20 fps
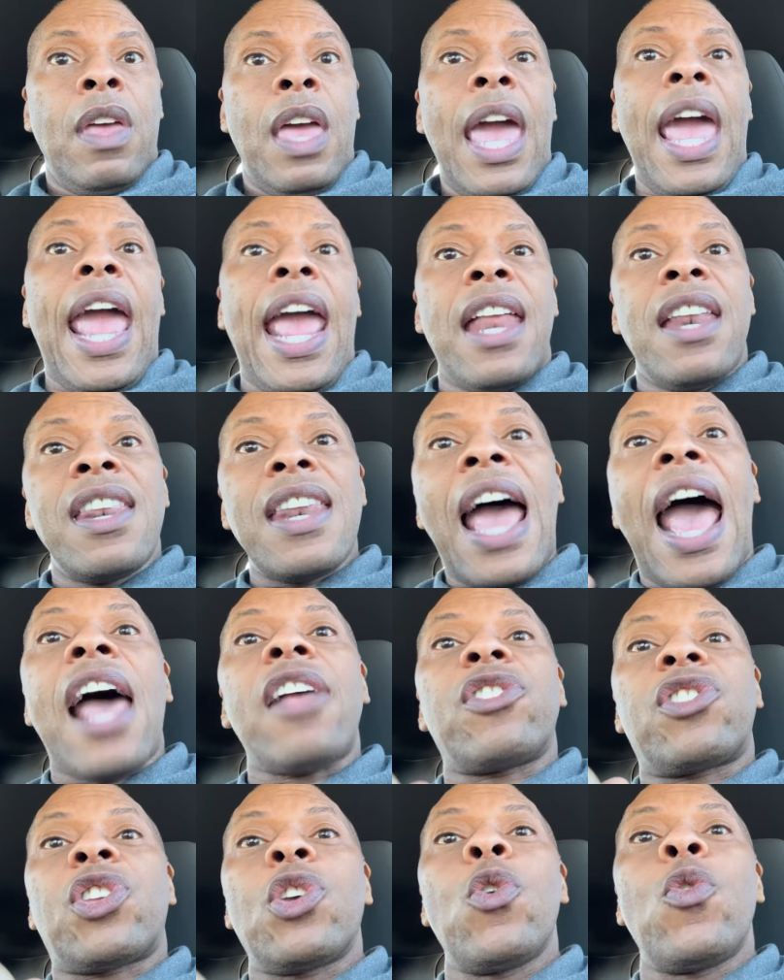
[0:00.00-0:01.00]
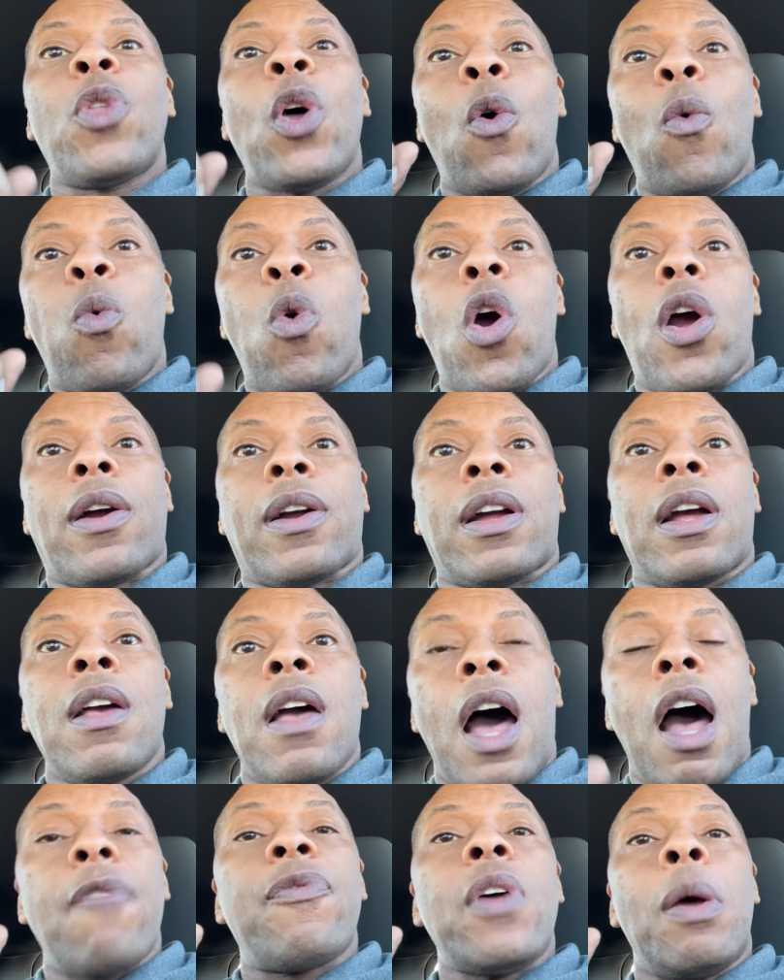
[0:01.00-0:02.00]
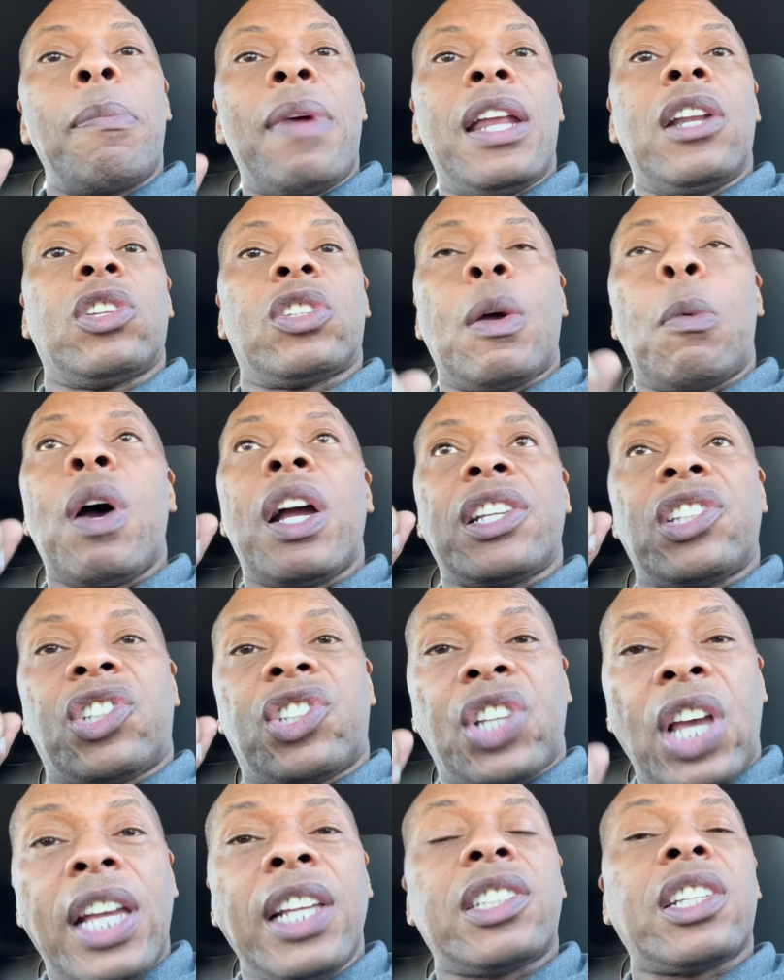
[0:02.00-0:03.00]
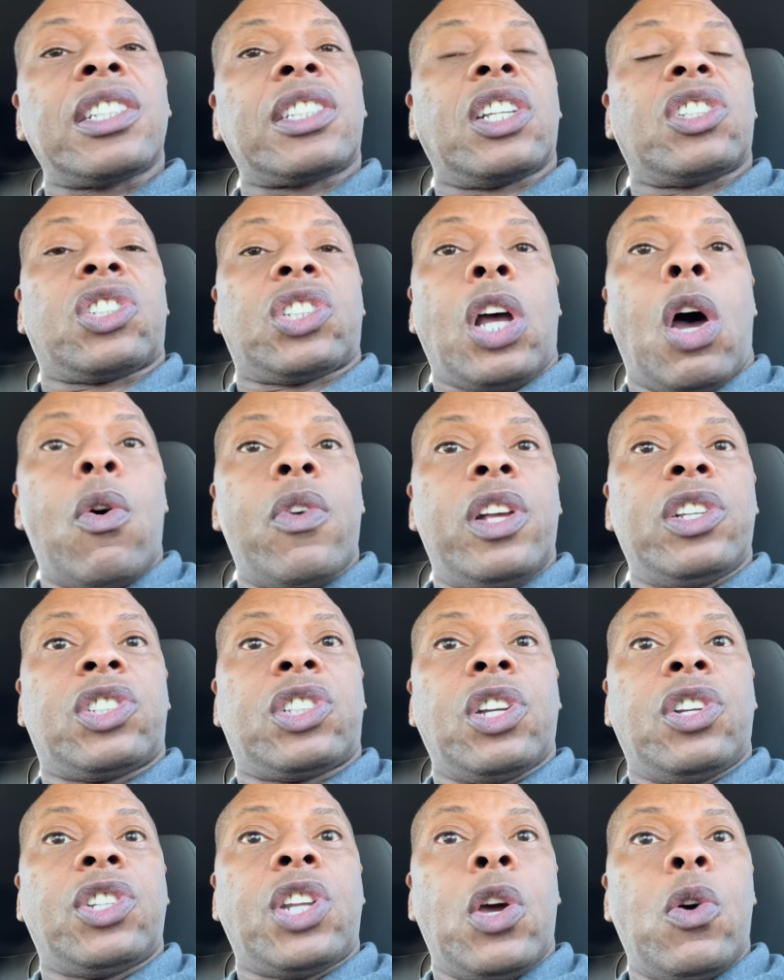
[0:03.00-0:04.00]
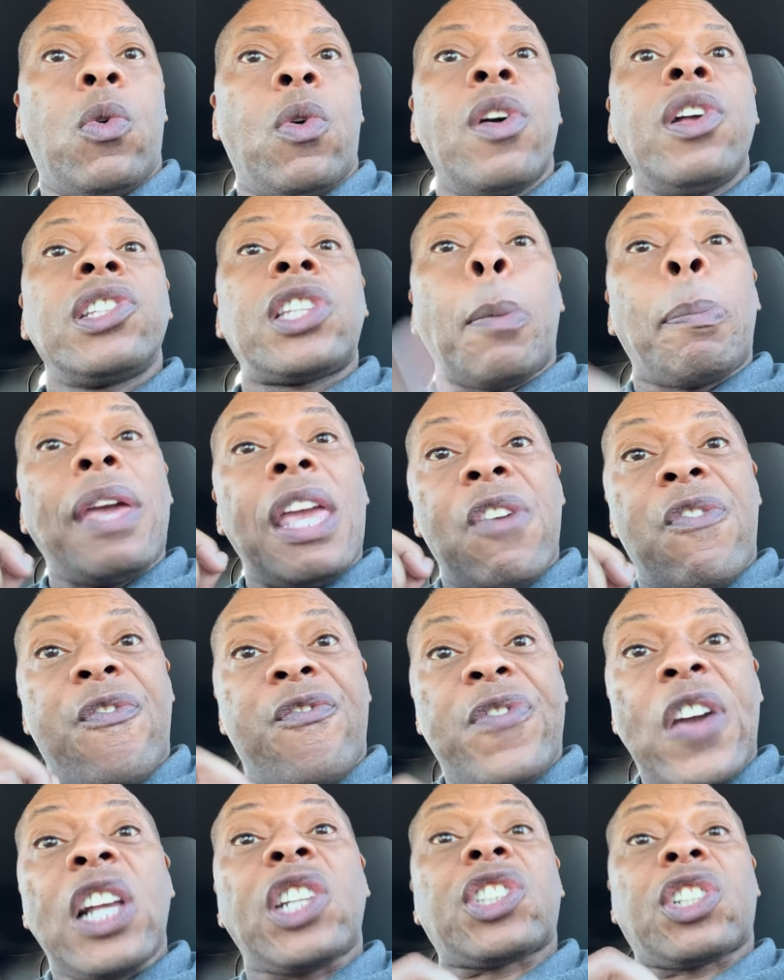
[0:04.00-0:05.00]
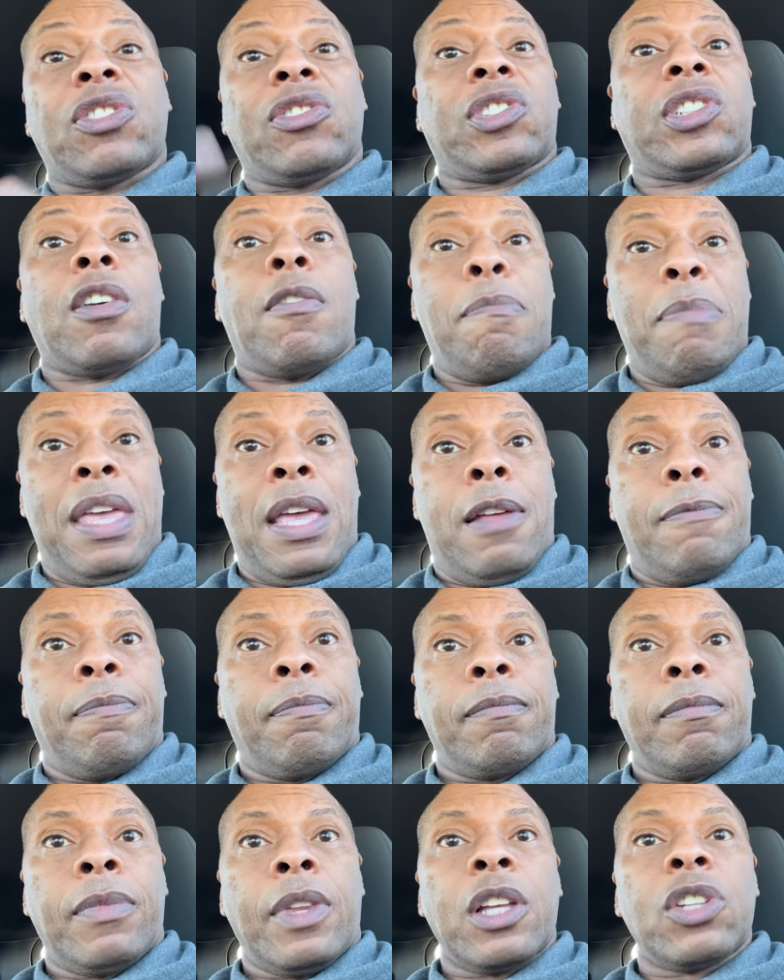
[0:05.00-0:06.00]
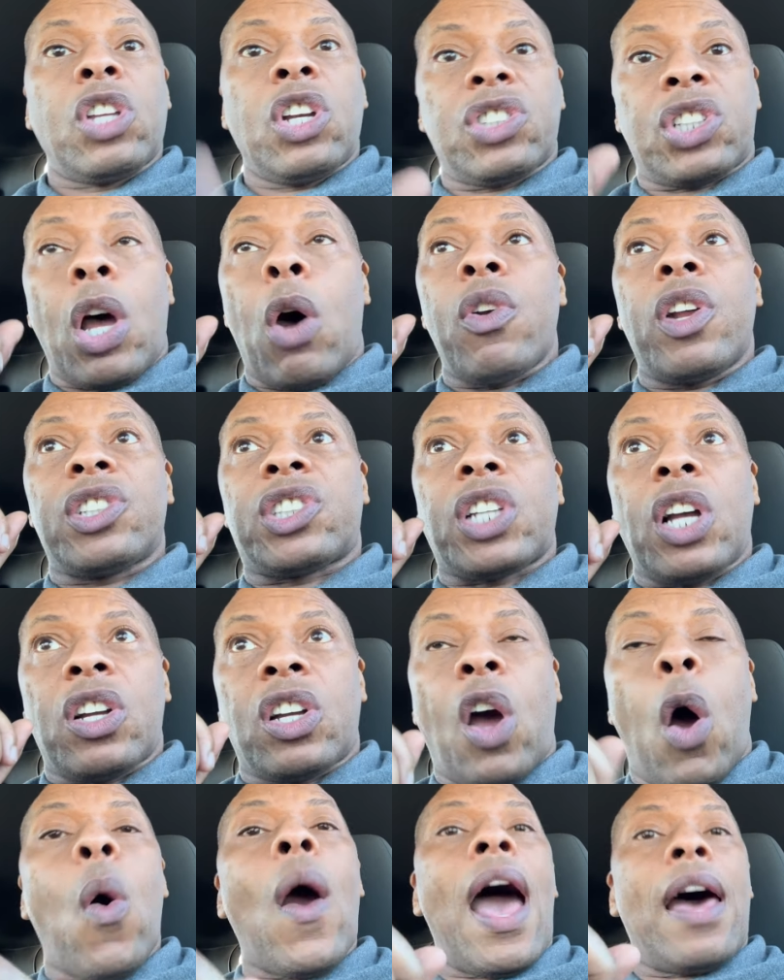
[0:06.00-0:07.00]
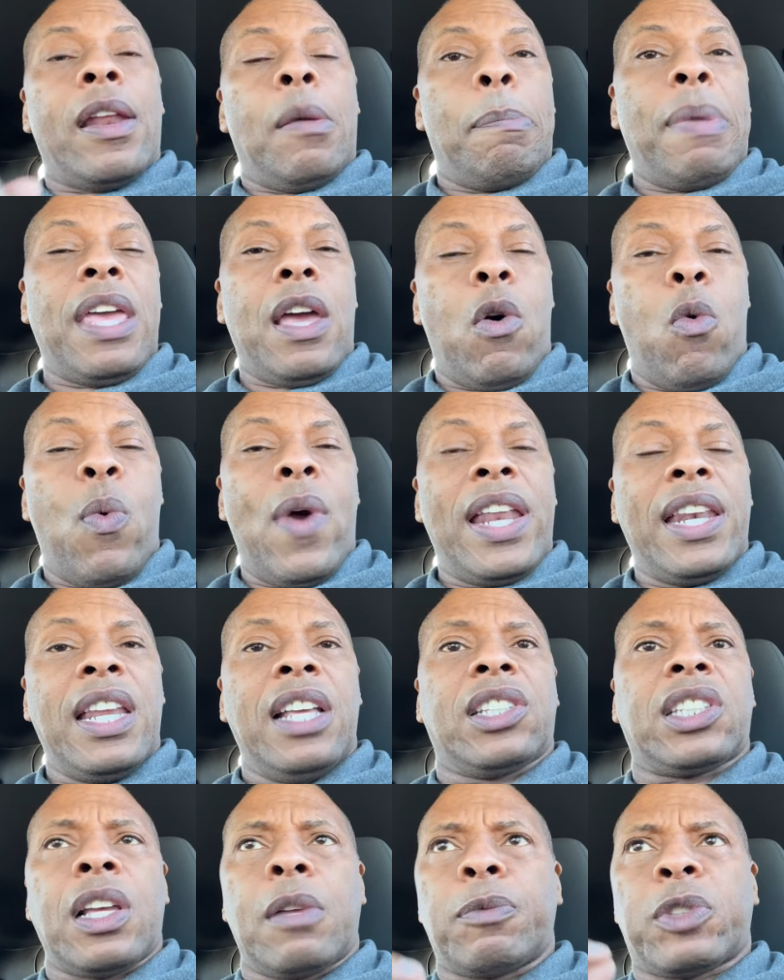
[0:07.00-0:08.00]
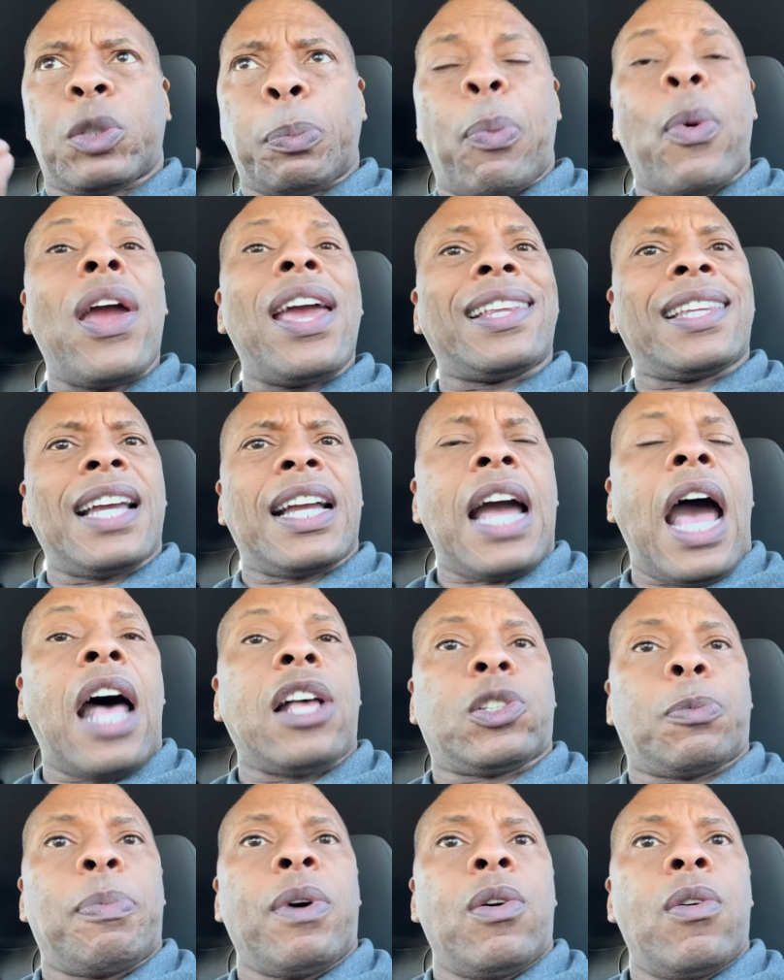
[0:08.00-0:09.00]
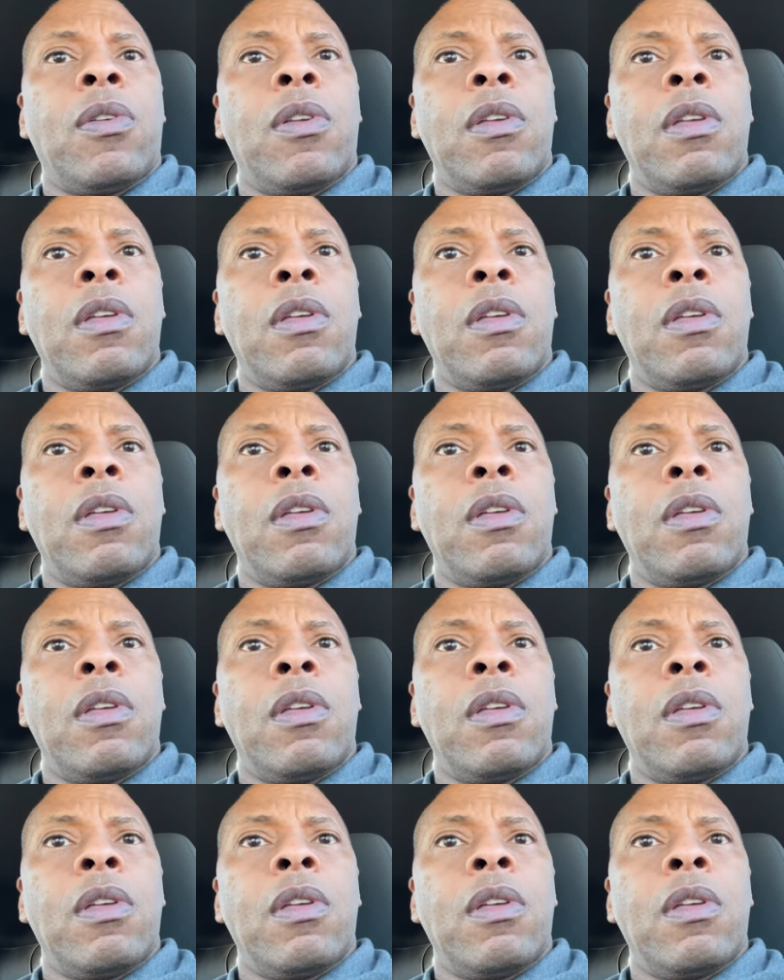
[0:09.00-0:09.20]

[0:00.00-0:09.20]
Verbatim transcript: and not do the work of the men, what Jesus has told us to do, to be fishers of men, to told us to go out and be a witness and spread the gospel.